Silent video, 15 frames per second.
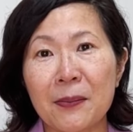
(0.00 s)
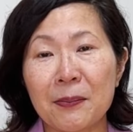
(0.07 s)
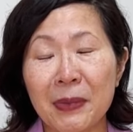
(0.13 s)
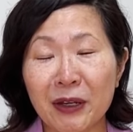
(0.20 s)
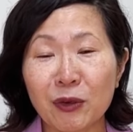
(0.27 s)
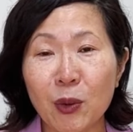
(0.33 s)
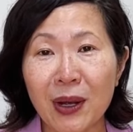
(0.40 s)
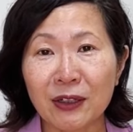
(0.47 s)

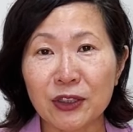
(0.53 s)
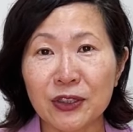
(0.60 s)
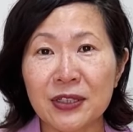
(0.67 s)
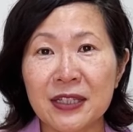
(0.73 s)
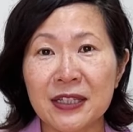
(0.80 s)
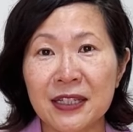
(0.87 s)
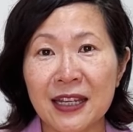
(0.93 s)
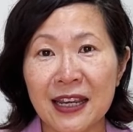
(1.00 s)
micro
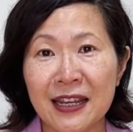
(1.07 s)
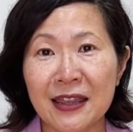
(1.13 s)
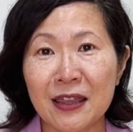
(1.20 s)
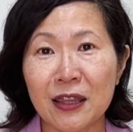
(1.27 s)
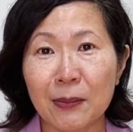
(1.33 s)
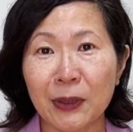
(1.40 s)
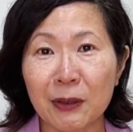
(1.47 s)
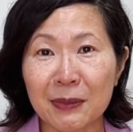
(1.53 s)
welders in
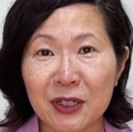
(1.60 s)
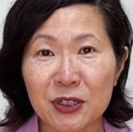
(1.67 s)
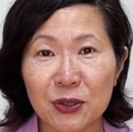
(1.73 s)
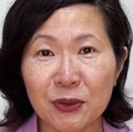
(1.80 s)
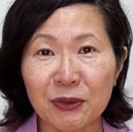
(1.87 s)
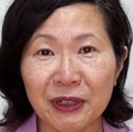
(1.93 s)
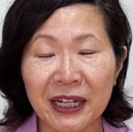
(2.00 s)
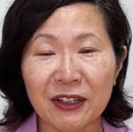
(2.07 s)
the permanent
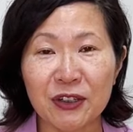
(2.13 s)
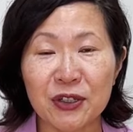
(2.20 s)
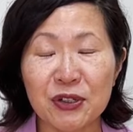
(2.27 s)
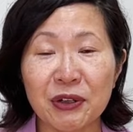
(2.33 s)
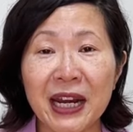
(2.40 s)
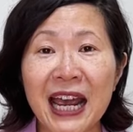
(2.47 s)
jewelry industry,